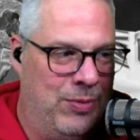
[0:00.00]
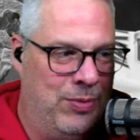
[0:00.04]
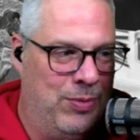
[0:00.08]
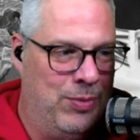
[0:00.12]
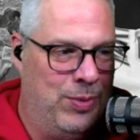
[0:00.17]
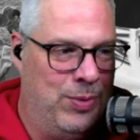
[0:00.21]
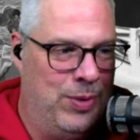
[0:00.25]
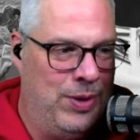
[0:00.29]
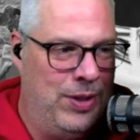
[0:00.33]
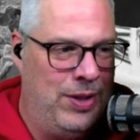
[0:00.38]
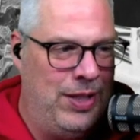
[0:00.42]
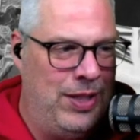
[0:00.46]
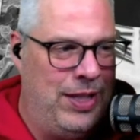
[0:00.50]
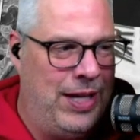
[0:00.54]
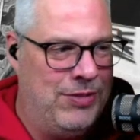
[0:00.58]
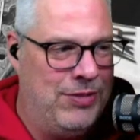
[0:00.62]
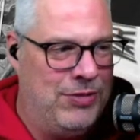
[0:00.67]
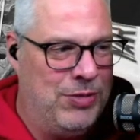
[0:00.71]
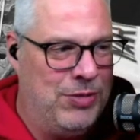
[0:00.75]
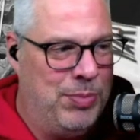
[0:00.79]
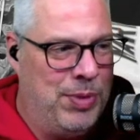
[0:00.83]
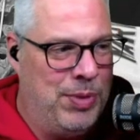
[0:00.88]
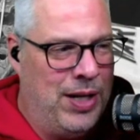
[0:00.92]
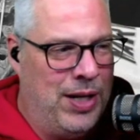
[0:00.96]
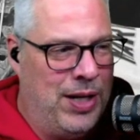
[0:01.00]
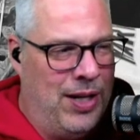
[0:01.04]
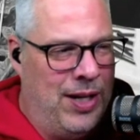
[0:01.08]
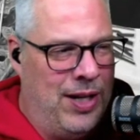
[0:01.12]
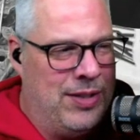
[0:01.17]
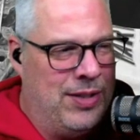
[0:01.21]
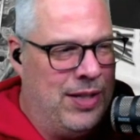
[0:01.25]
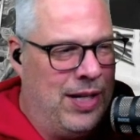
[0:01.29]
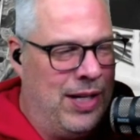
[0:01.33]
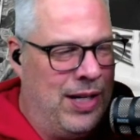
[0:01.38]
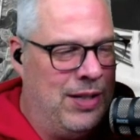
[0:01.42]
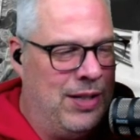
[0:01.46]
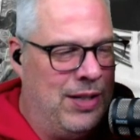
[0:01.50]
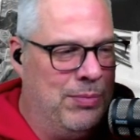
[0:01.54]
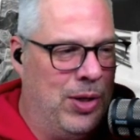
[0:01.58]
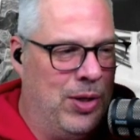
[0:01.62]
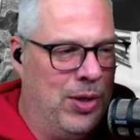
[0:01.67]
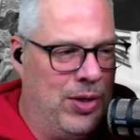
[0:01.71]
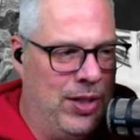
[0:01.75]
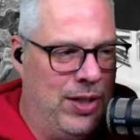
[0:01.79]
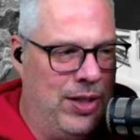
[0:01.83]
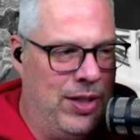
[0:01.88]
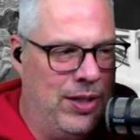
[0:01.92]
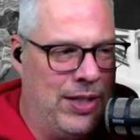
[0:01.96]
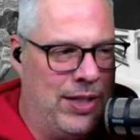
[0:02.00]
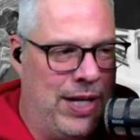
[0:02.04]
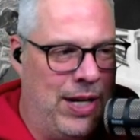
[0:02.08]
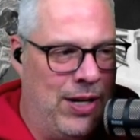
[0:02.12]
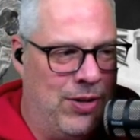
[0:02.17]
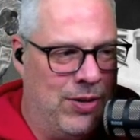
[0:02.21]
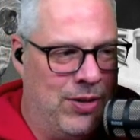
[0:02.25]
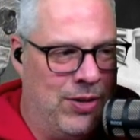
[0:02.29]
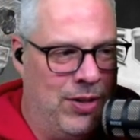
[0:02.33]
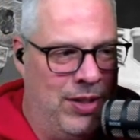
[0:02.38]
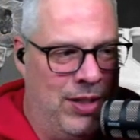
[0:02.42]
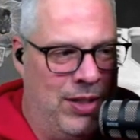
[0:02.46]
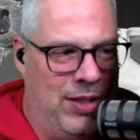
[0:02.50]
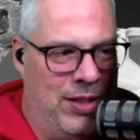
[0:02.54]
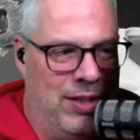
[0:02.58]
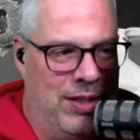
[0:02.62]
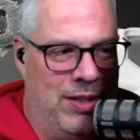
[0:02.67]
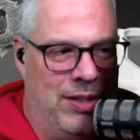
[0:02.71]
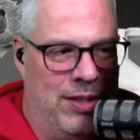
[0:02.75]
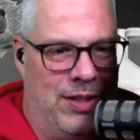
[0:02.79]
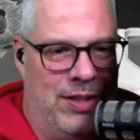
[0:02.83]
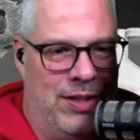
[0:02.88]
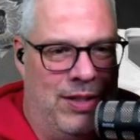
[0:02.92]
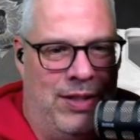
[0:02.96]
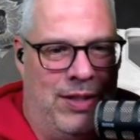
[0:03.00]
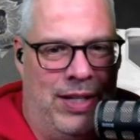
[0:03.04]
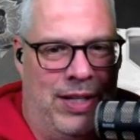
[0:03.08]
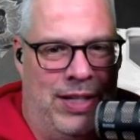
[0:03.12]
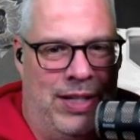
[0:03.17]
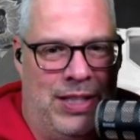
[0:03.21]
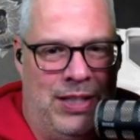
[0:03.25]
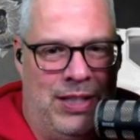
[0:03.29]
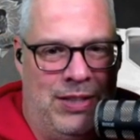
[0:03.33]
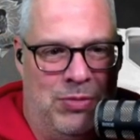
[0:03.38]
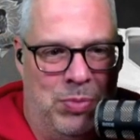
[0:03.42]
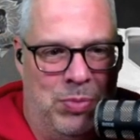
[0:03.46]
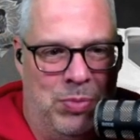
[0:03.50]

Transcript: really hasn't been a lot of talk about it in Calgary that he's been